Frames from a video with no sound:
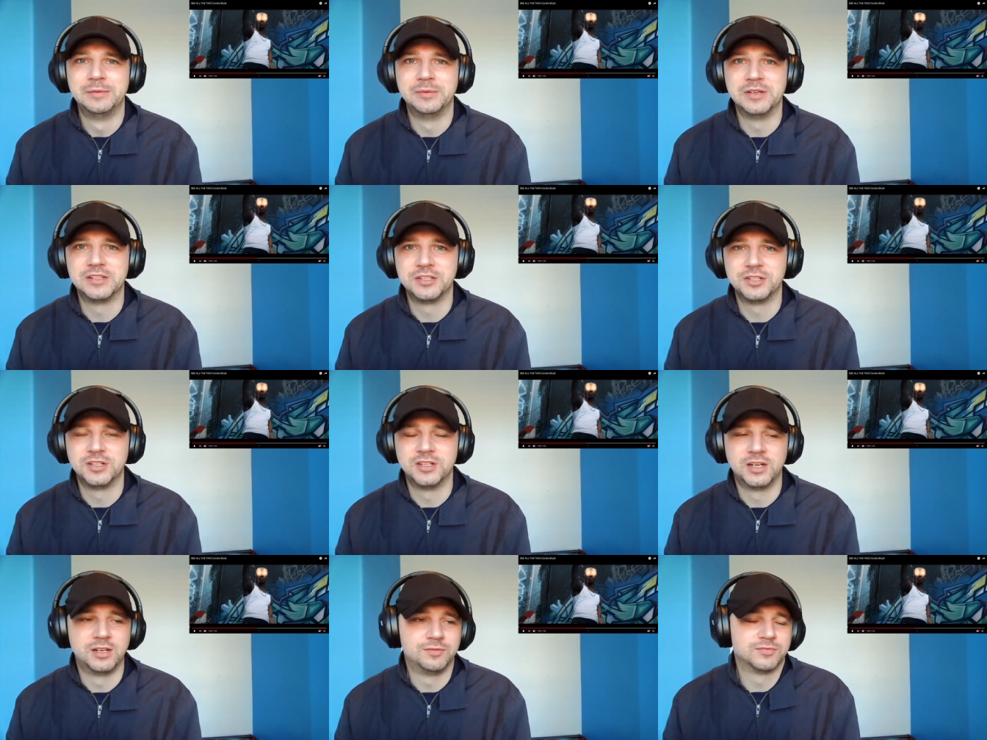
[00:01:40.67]
But said, you
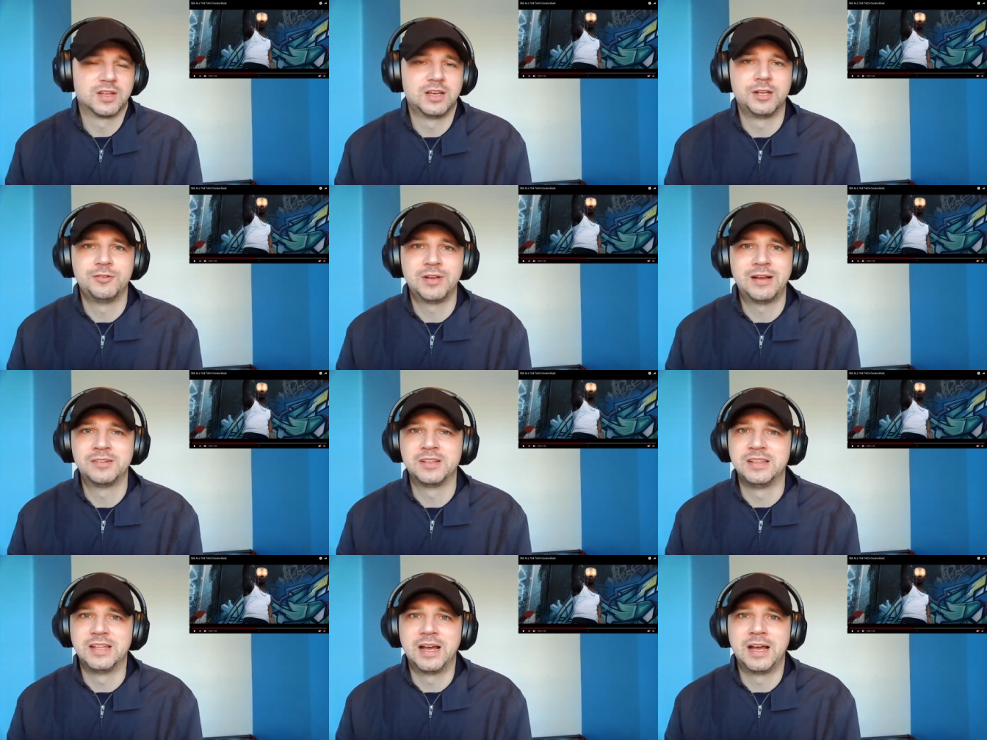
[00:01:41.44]
know, I'd
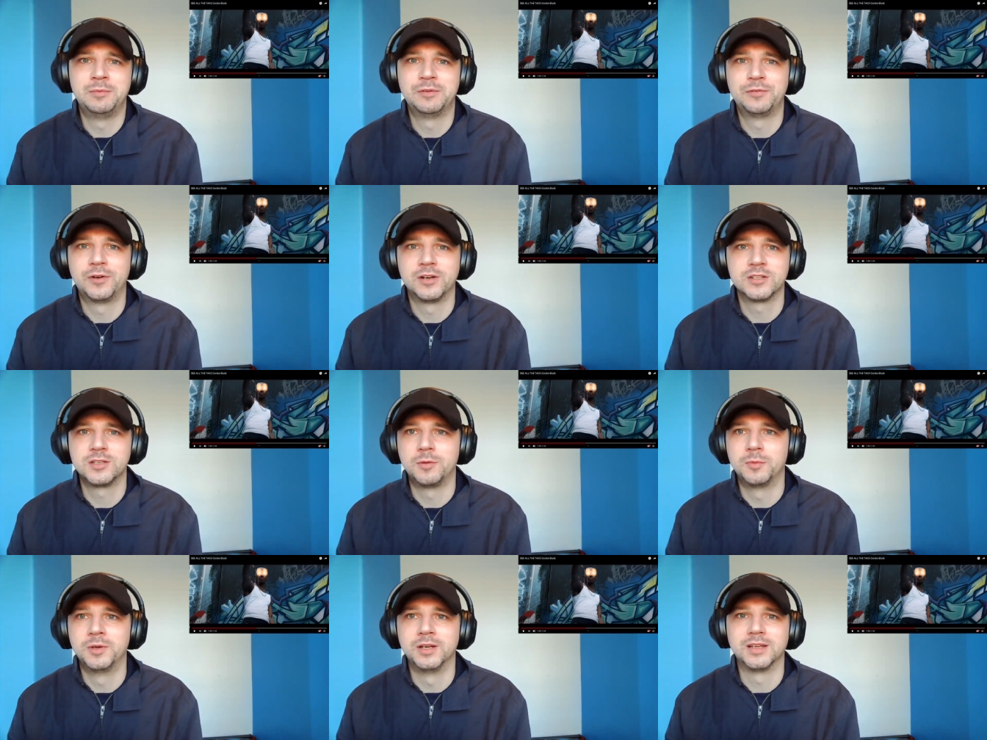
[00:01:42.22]
rather die before I
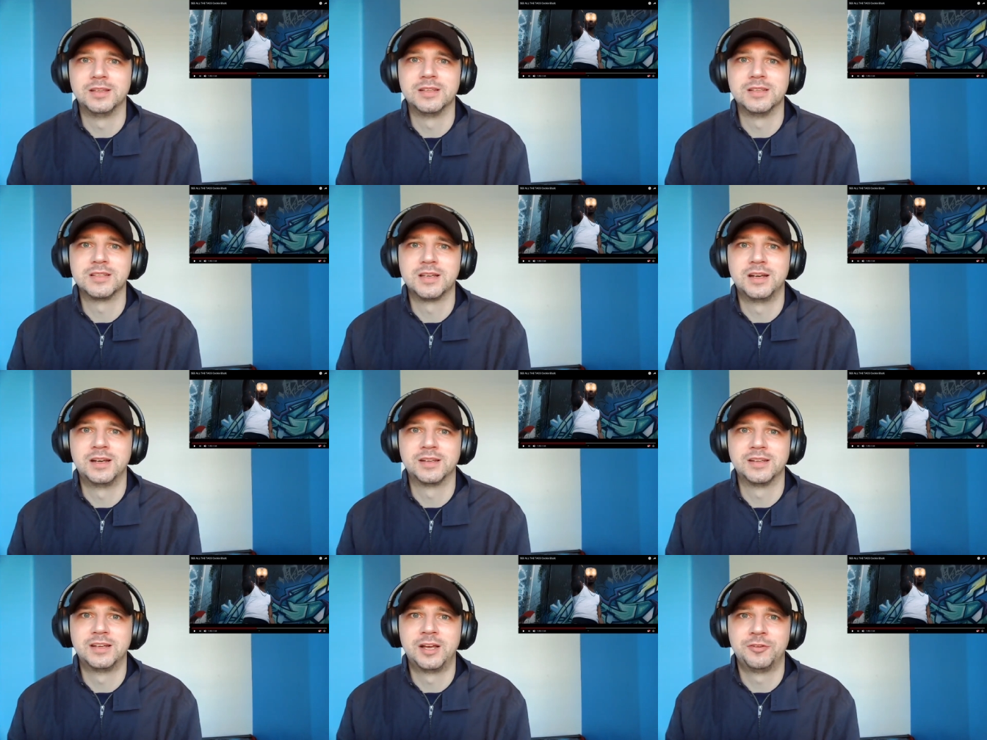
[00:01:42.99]
stop working this
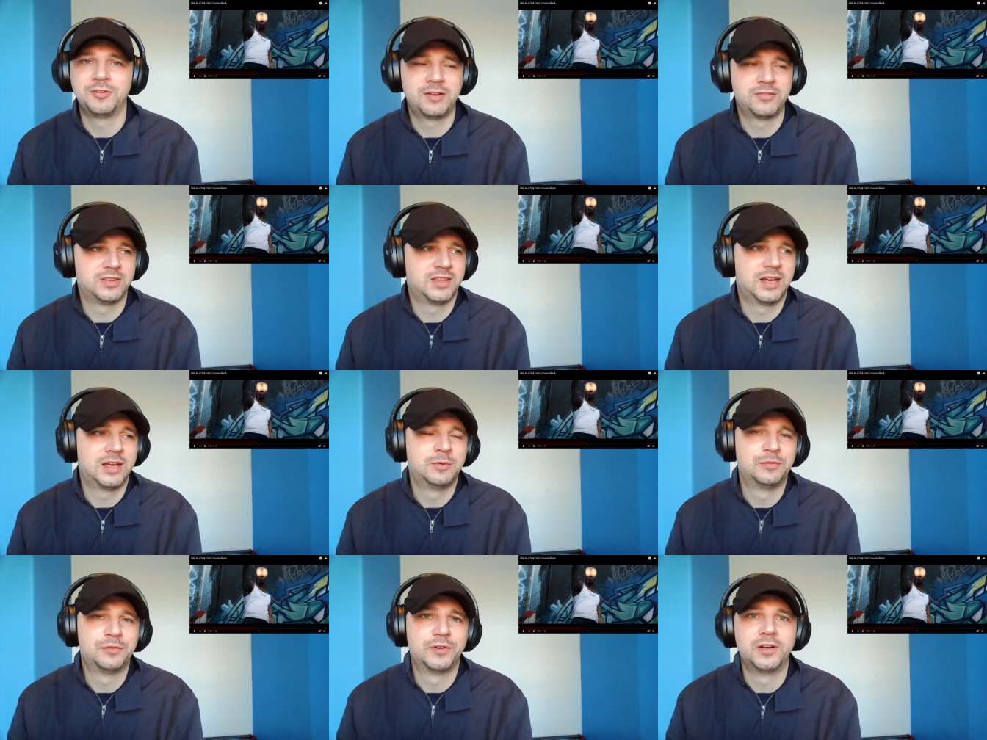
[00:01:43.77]
hard. I'd rather
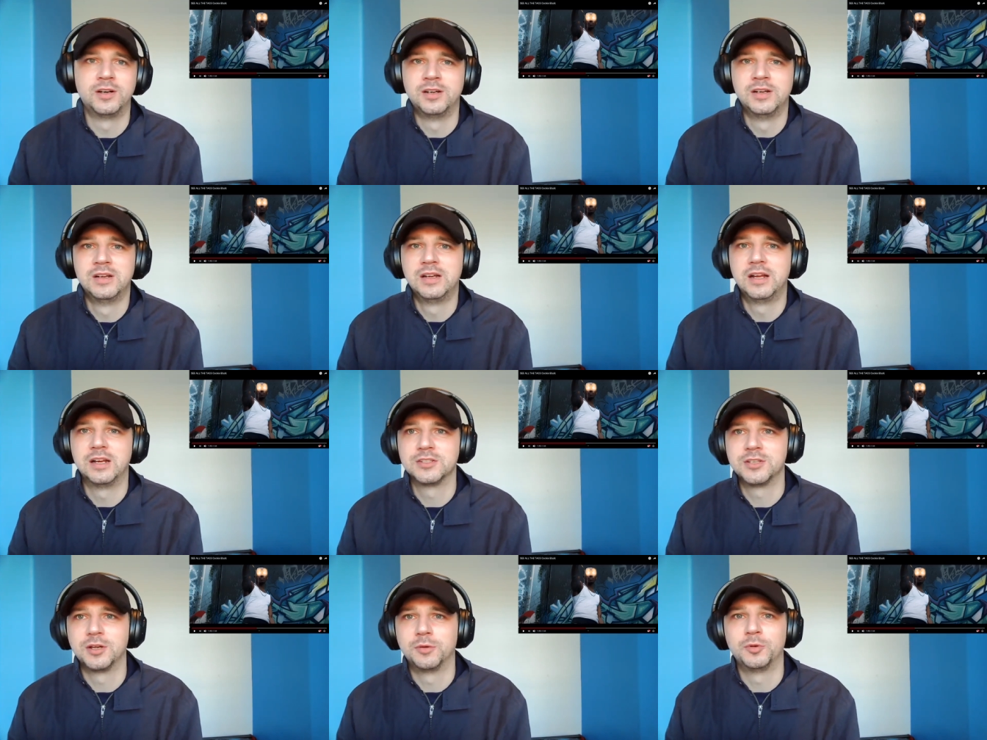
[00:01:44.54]
die before
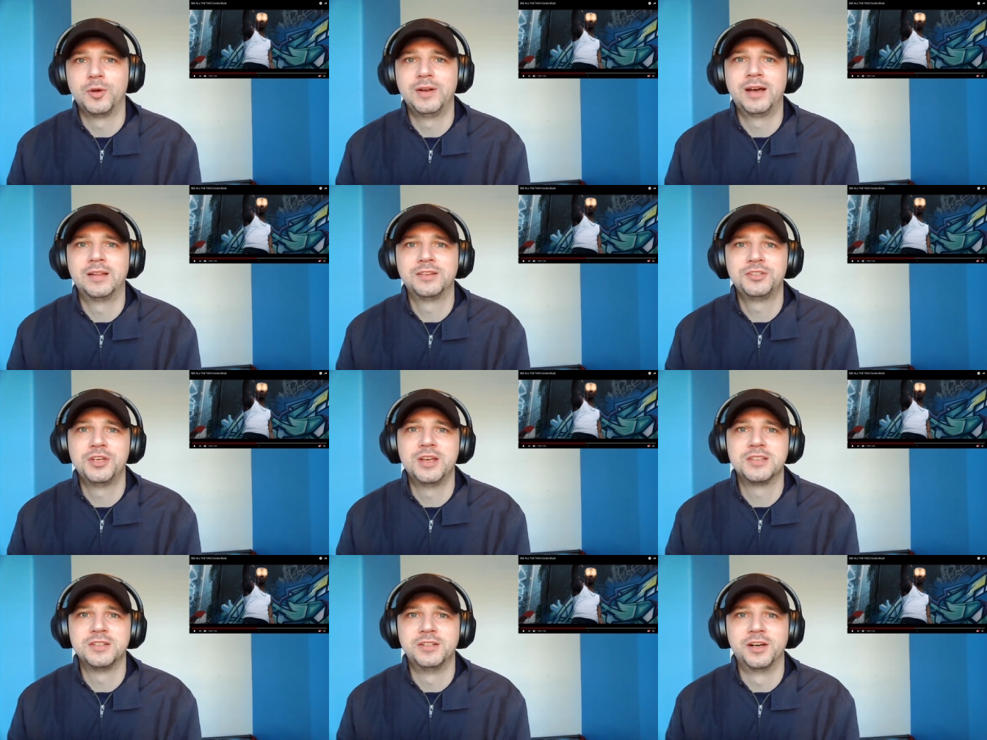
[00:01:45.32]
I stop going out
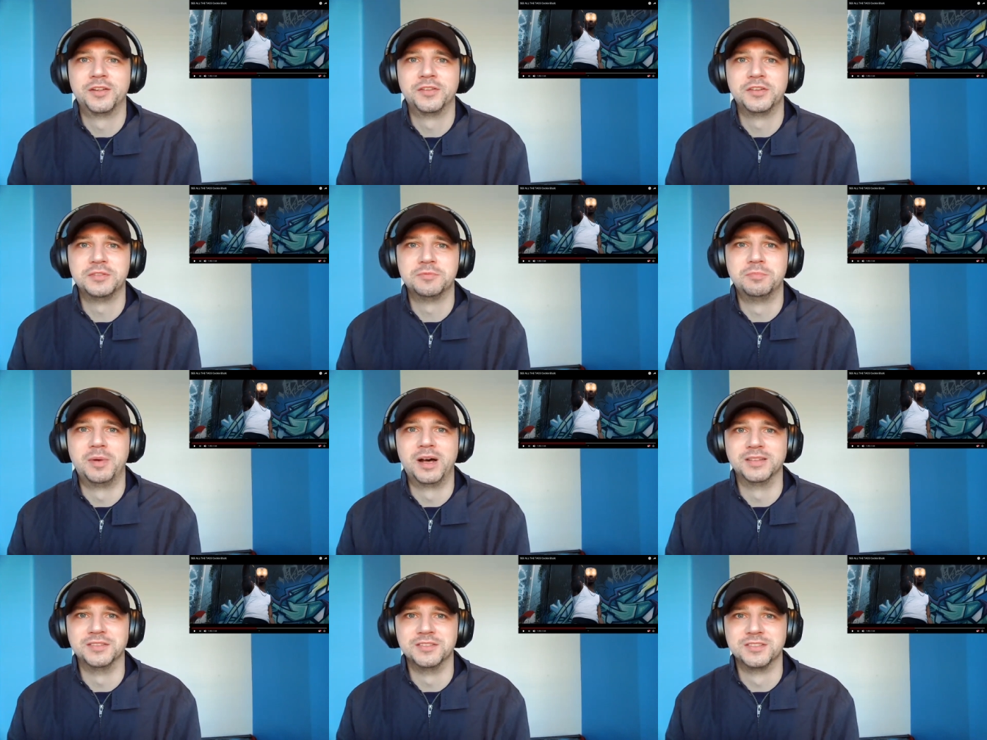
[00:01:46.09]
chasing all these
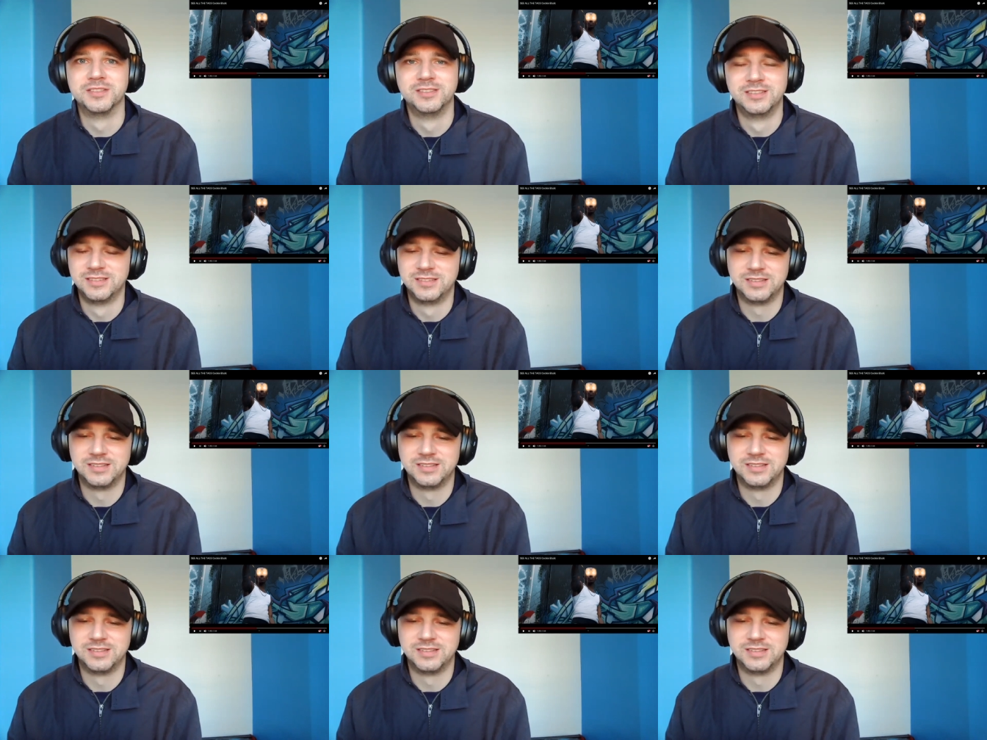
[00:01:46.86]
bands.